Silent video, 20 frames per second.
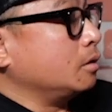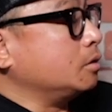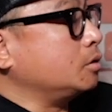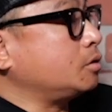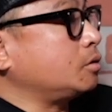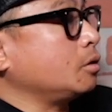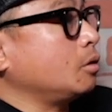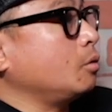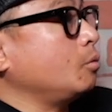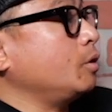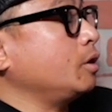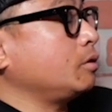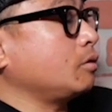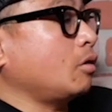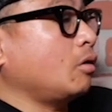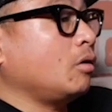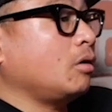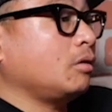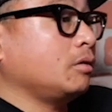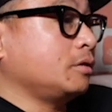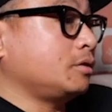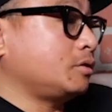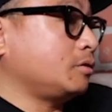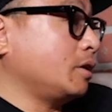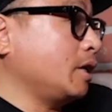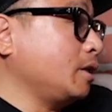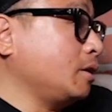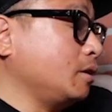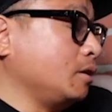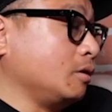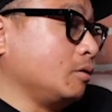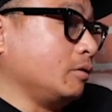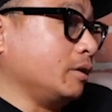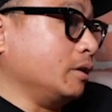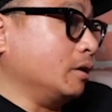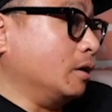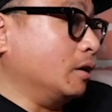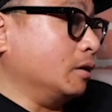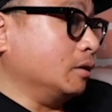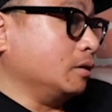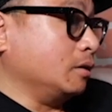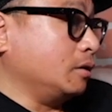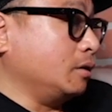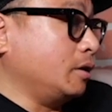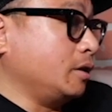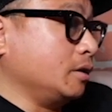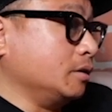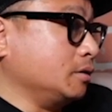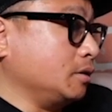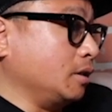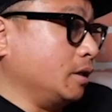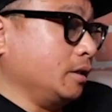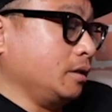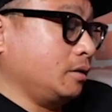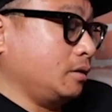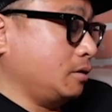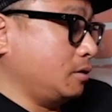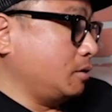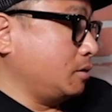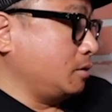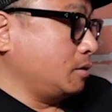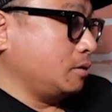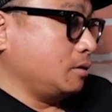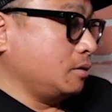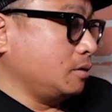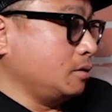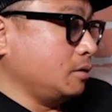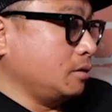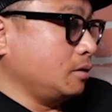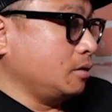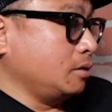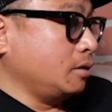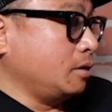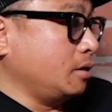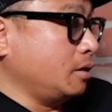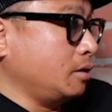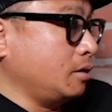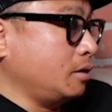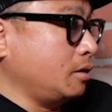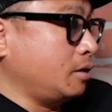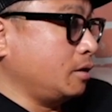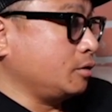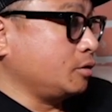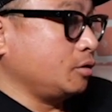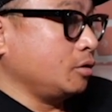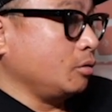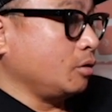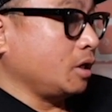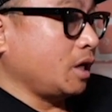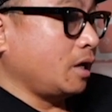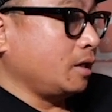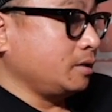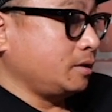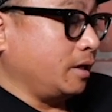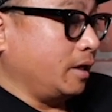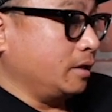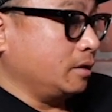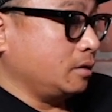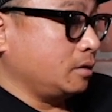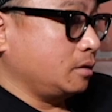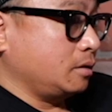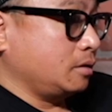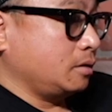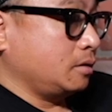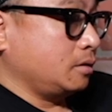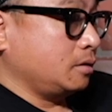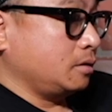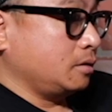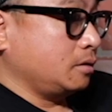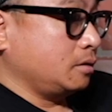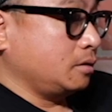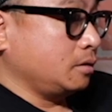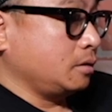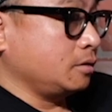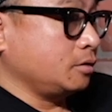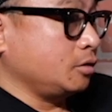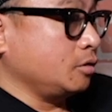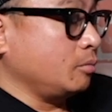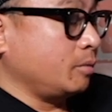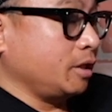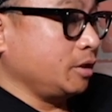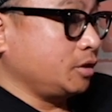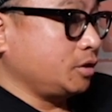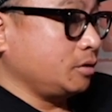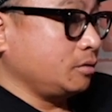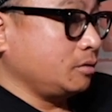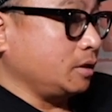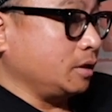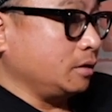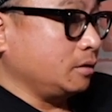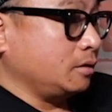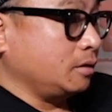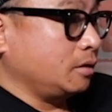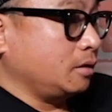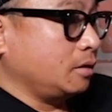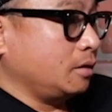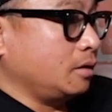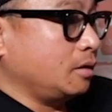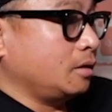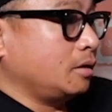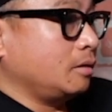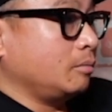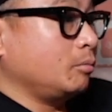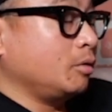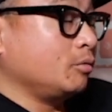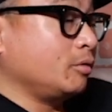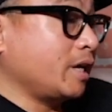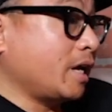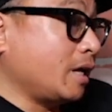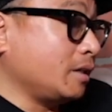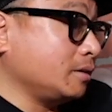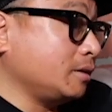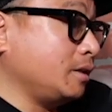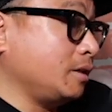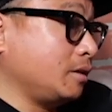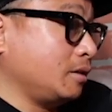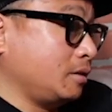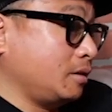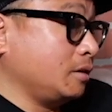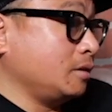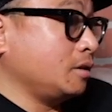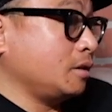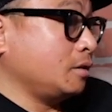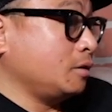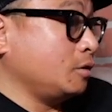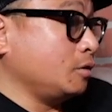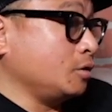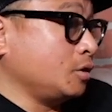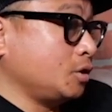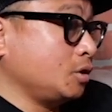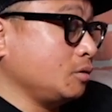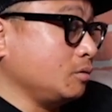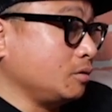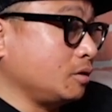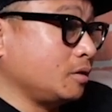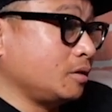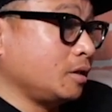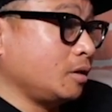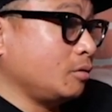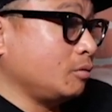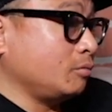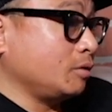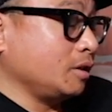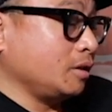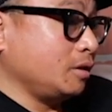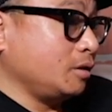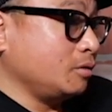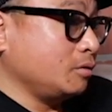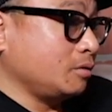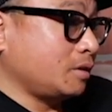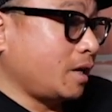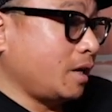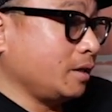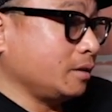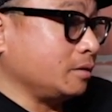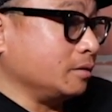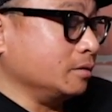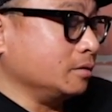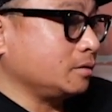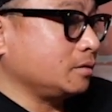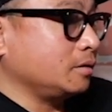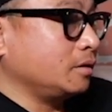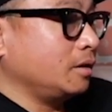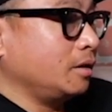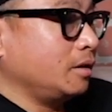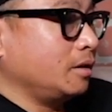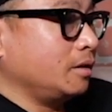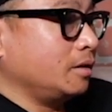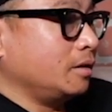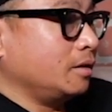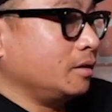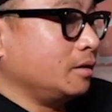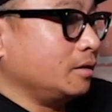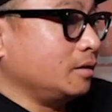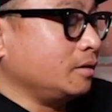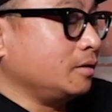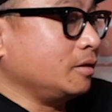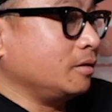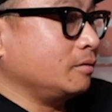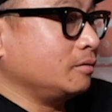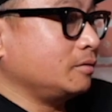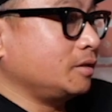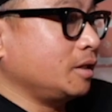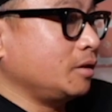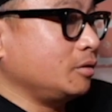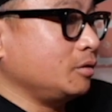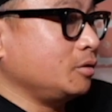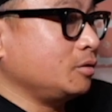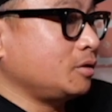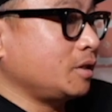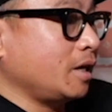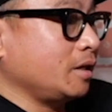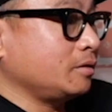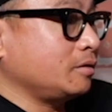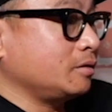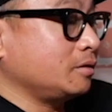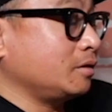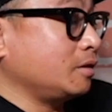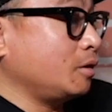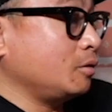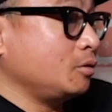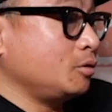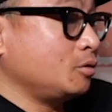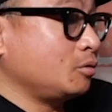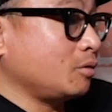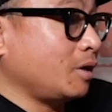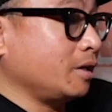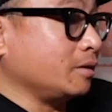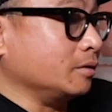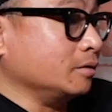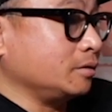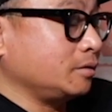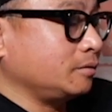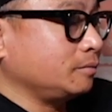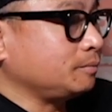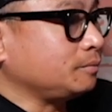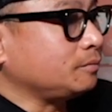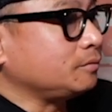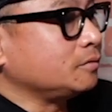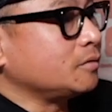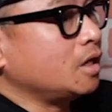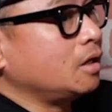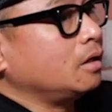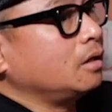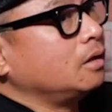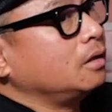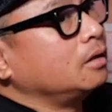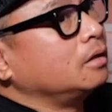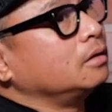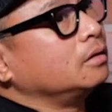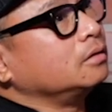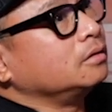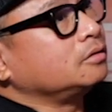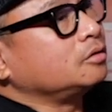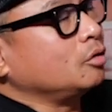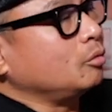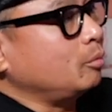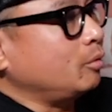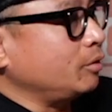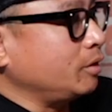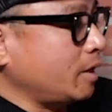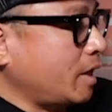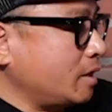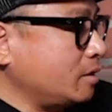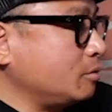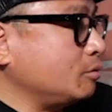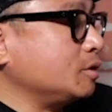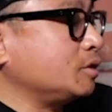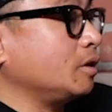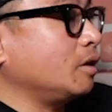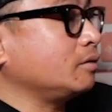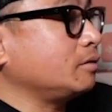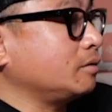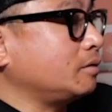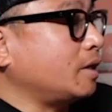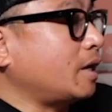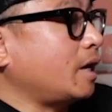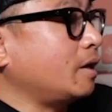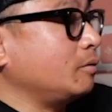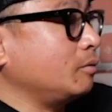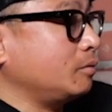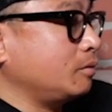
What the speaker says: So with all the striking going on, there's no content. There's nobody shooting. But reality can continue to shoot because they don't really use actors. You know, they don't use actors and they don't use writers. So as a result of that,